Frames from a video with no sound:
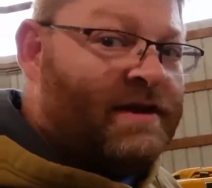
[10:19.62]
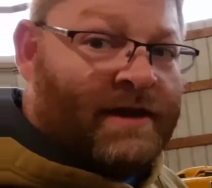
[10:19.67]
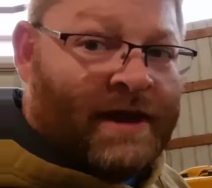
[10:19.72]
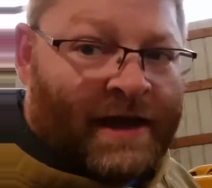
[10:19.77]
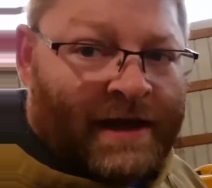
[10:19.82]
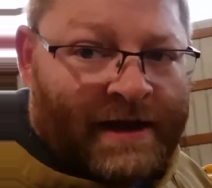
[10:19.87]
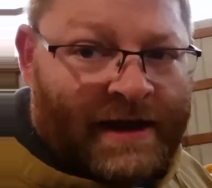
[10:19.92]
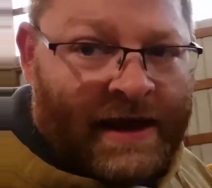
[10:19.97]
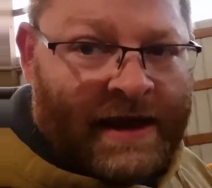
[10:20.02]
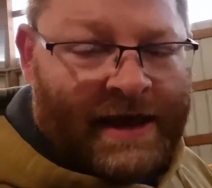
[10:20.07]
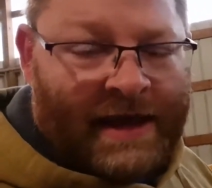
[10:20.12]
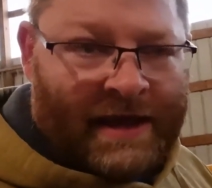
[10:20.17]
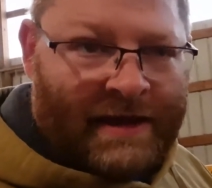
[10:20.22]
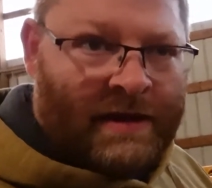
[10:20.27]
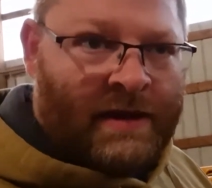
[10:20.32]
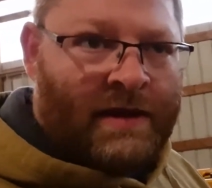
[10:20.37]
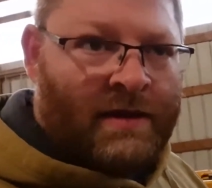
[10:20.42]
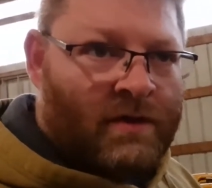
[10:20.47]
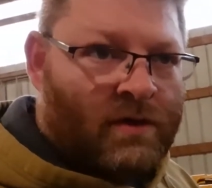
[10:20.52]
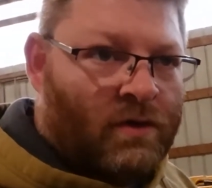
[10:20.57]
not an
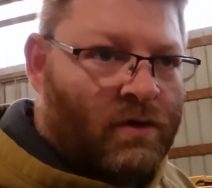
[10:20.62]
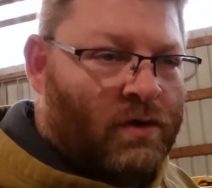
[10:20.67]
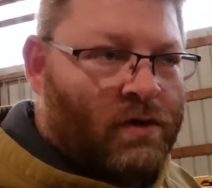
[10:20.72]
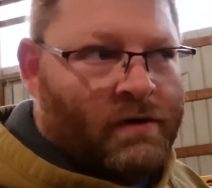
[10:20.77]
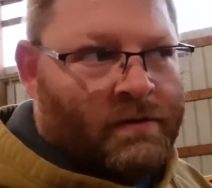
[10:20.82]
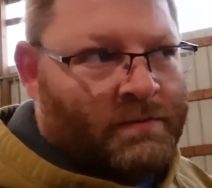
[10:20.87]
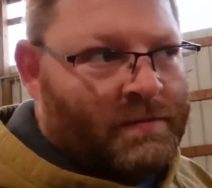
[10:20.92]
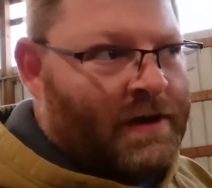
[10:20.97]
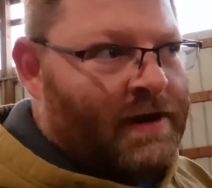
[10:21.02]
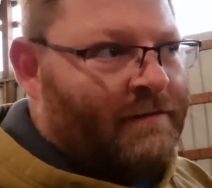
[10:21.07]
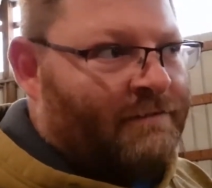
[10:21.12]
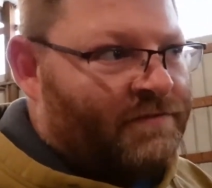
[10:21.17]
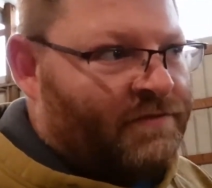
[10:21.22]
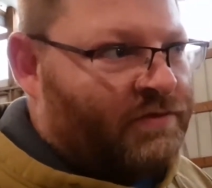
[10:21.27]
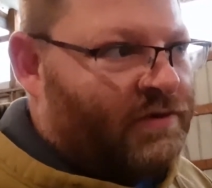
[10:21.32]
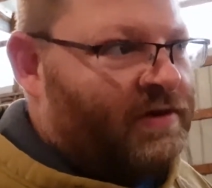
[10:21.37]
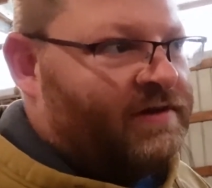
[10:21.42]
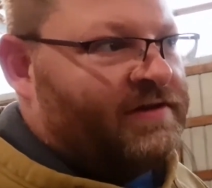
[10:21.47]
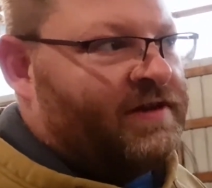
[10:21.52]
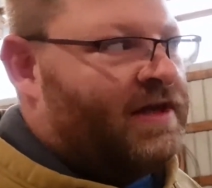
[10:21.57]
A or above,
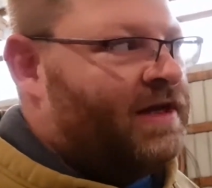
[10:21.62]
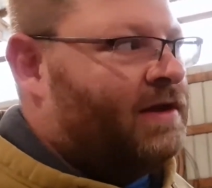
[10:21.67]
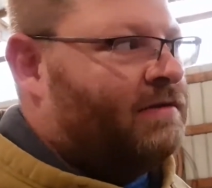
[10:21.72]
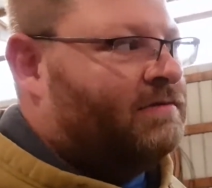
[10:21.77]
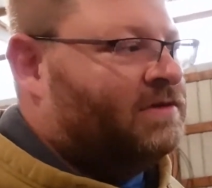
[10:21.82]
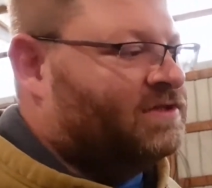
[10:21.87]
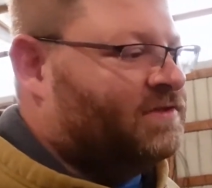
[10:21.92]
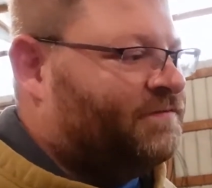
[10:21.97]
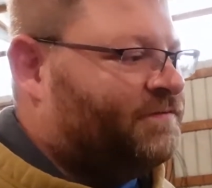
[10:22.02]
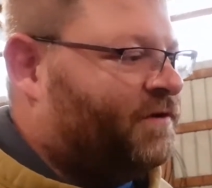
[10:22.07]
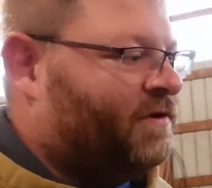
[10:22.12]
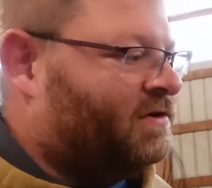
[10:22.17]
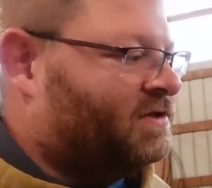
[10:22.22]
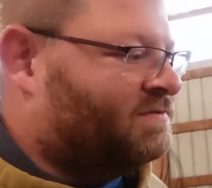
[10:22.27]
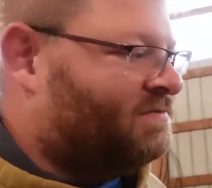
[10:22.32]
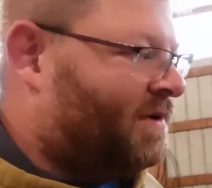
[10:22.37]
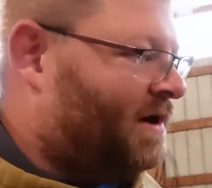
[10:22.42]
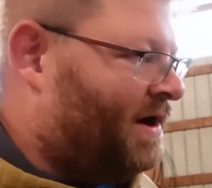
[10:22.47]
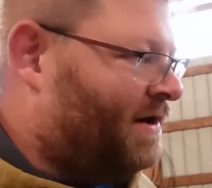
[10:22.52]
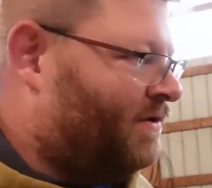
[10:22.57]
310. It was the first
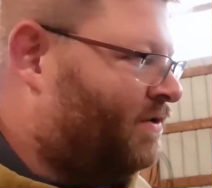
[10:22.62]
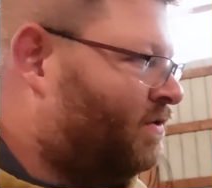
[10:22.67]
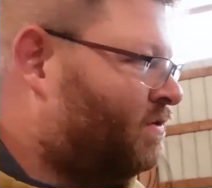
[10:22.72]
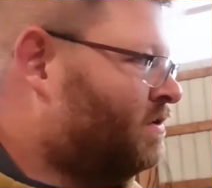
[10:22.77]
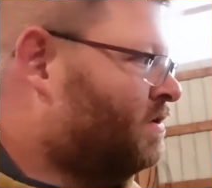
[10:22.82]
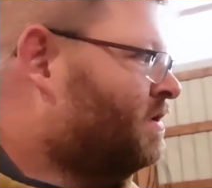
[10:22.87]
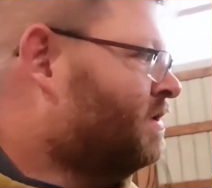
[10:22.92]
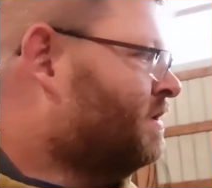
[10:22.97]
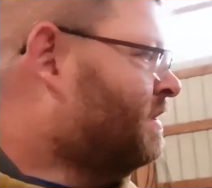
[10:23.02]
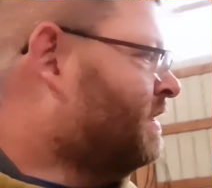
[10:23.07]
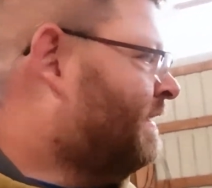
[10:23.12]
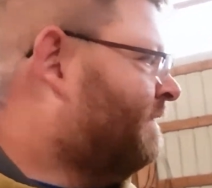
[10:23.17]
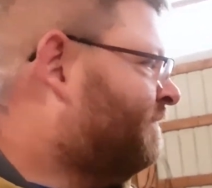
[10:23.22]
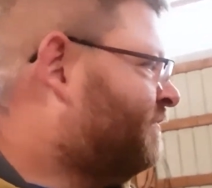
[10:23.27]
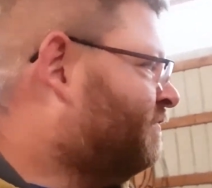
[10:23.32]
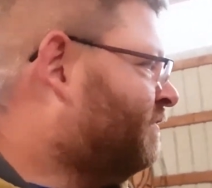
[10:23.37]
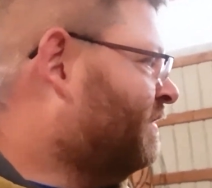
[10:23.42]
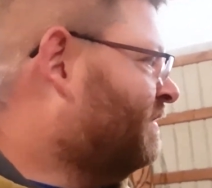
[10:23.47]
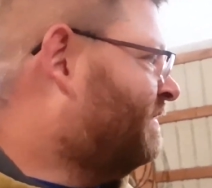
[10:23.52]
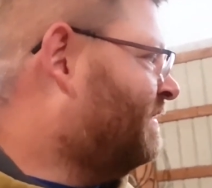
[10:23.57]
model of
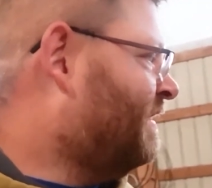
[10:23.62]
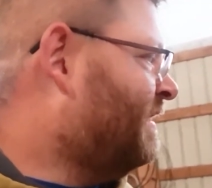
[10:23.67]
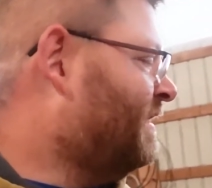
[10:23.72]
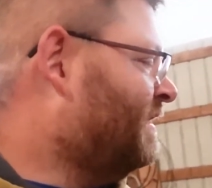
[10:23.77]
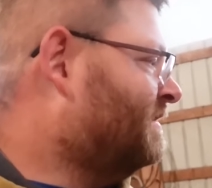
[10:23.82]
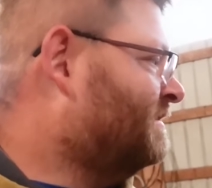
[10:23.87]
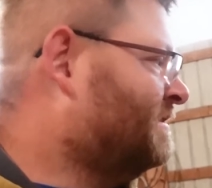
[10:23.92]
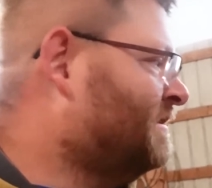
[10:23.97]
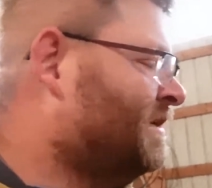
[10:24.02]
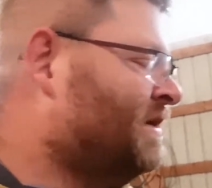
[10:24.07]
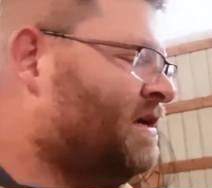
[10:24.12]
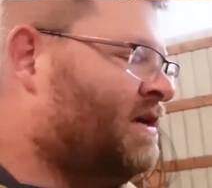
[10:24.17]
310s.